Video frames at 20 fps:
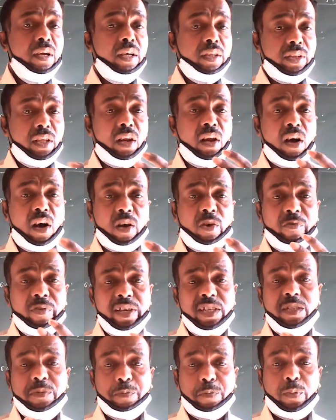the
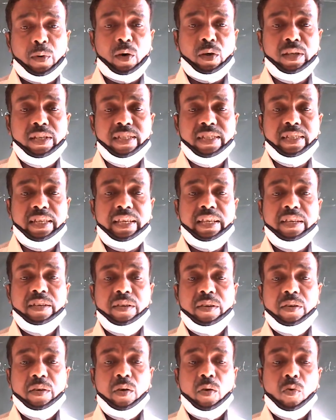language policy,
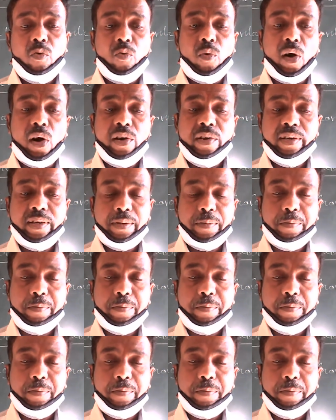what